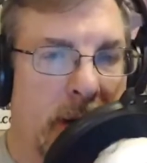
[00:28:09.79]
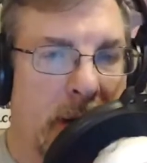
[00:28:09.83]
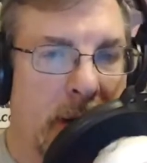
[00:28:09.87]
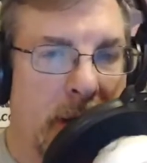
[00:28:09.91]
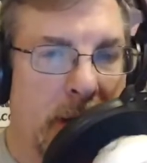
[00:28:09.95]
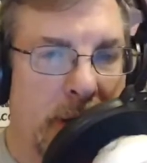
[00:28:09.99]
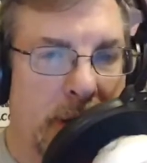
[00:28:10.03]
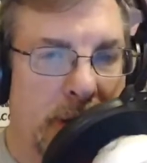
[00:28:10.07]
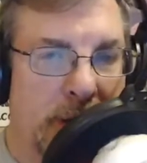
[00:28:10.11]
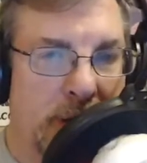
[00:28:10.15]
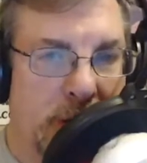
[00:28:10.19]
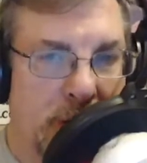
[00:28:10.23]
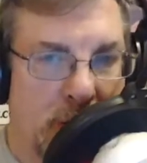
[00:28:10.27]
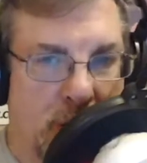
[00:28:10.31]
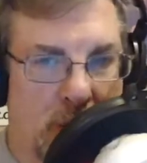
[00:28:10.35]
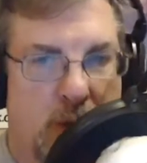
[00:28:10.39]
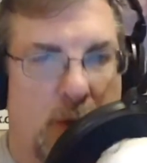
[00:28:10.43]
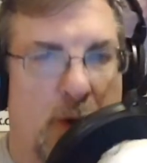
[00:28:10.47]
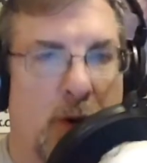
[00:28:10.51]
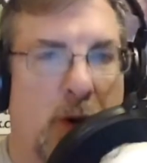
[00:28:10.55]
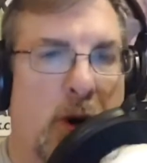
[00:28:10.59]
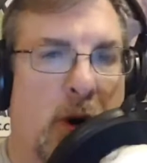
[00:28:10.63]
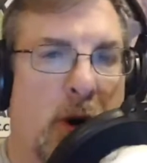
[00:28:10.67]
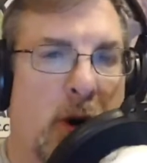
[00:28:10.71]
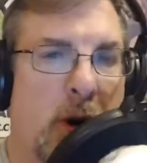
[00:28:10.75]
is
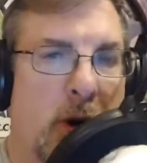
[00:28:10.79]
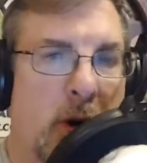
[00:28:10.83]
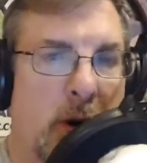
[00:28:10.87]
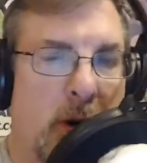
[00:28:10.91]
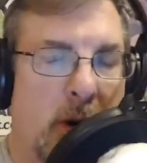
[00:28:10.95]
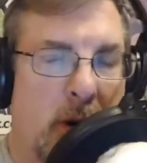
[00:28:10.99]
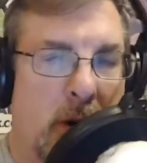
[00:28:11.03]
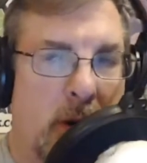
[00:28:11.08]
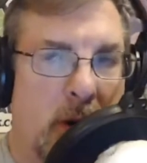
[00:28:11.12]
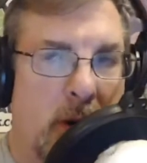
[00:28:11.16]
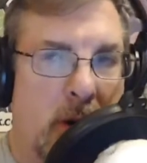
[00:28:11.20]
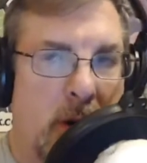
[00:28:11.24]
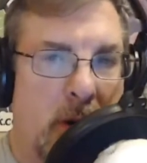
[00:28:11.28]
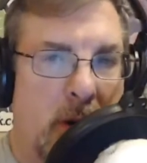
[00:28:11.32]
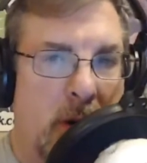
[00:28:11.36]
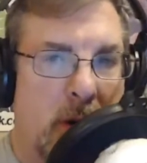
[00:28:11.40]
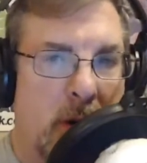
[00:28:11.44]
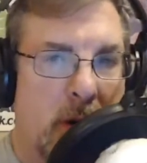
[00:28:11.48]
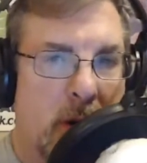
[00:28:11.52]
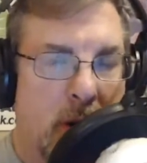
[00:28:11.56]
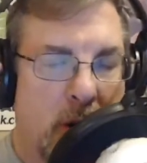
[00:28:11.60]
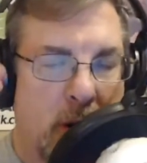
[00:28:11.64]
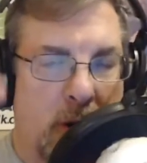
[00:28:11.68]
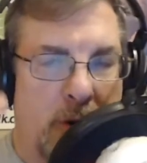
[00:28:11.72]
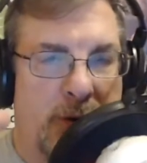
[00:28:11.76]
your
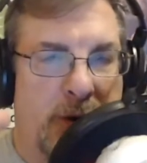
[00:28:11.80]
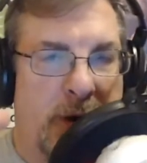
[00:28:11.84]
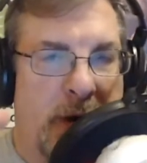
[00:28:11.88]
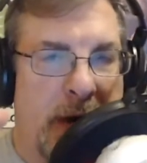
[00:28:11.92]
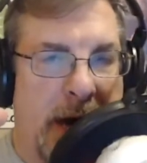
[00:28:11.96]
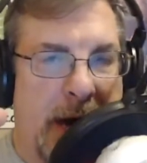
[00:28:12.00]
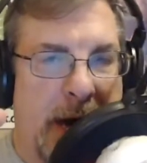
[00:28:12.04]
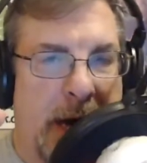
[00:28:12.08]
Earth cache,